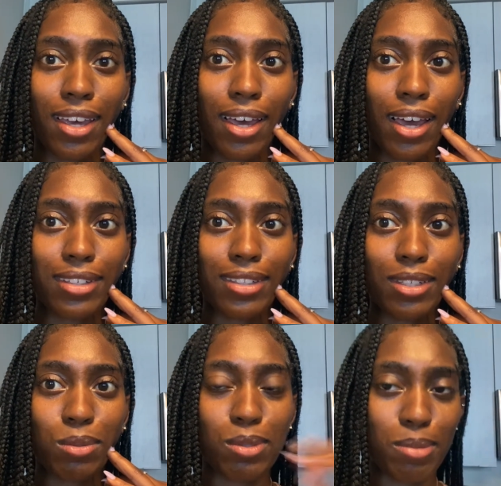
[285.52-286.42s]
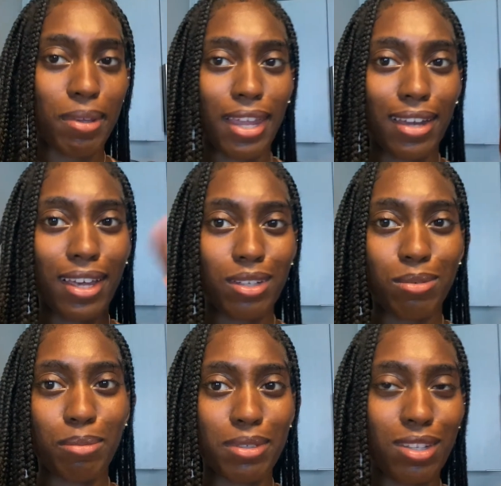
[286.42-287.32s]
I, this was supposed to be like a date with
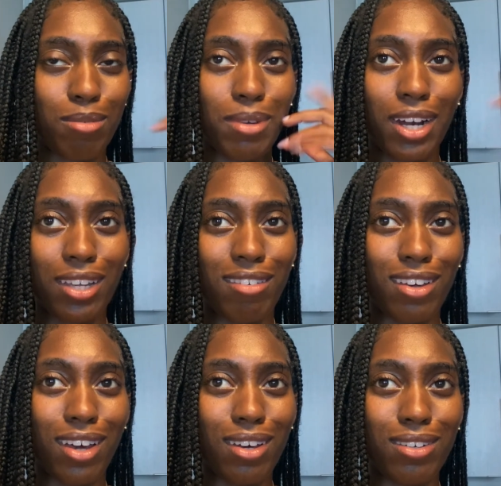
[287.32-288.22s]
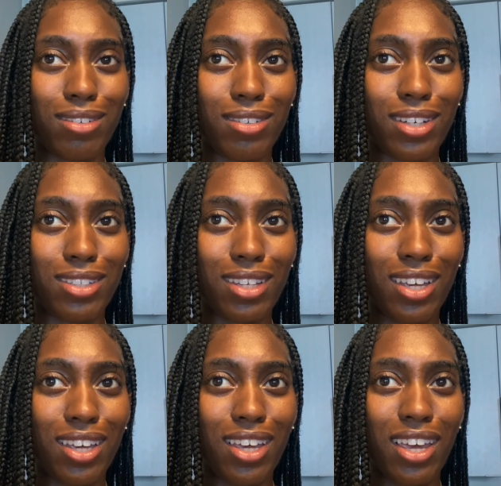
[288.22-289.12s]
myself, but I didn't even go because
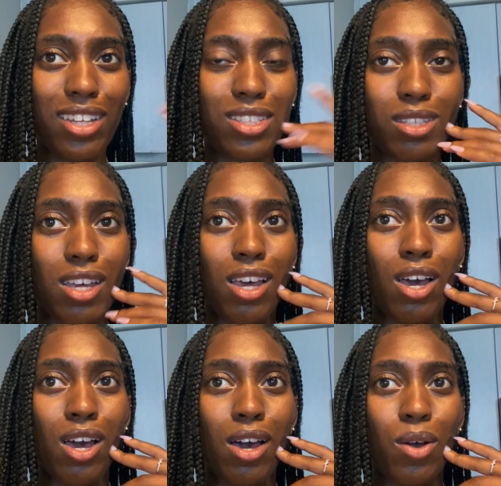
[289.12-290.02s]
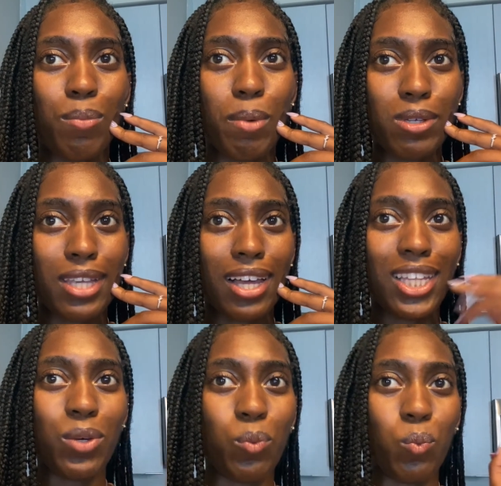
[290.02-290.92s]
it's most
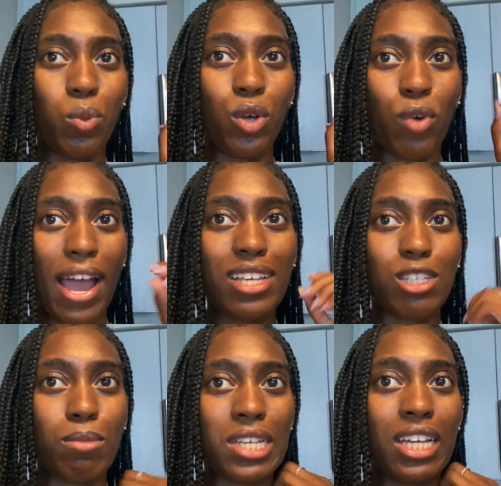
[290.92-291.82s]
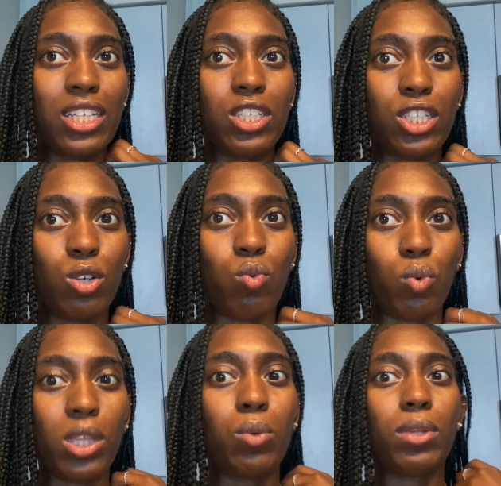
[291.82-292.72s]
likely the grass is most likely still
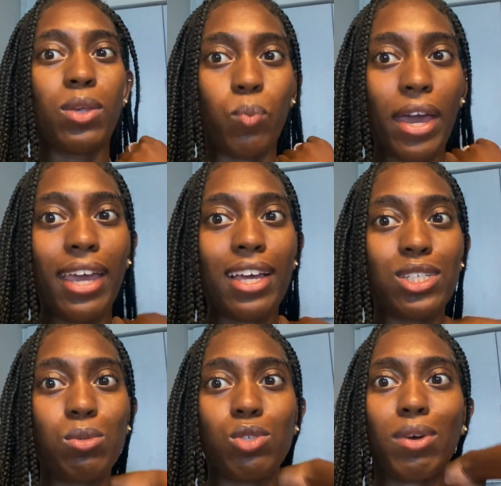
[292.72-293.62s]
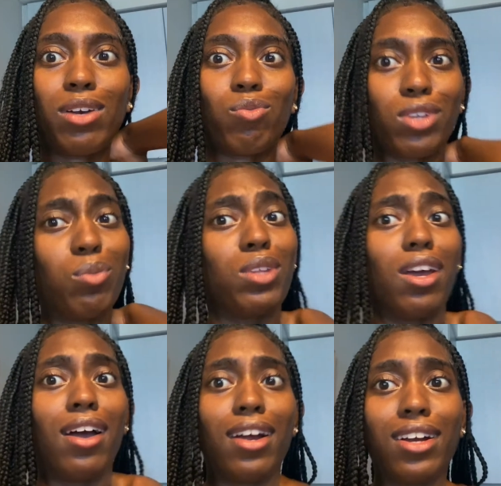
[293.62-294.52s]
really really wet because it was raining really really
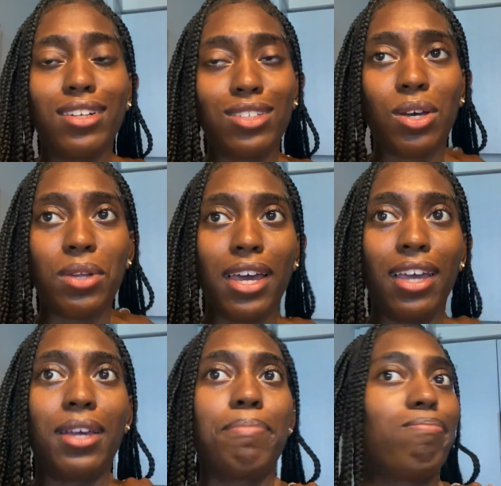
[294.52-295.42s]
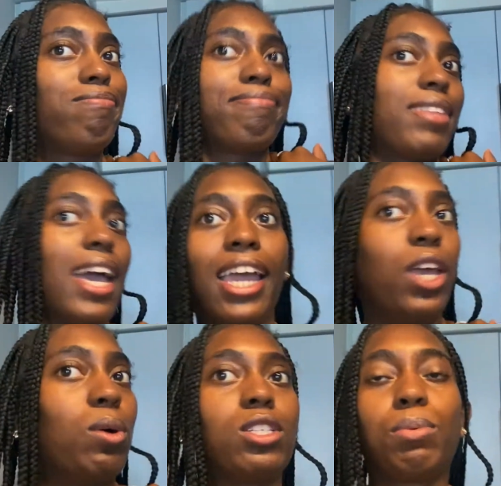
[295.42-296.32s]
hard. So like, I ain't
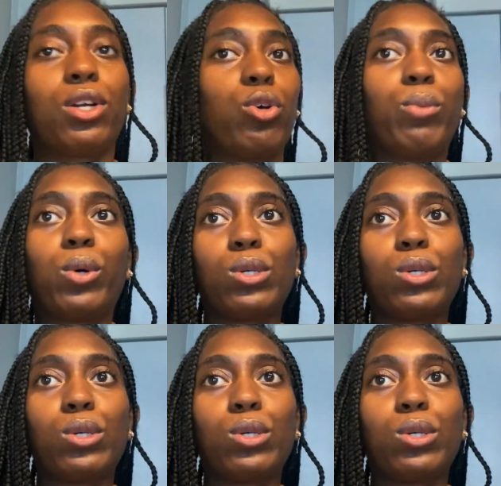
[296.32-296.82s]
going to the park no more.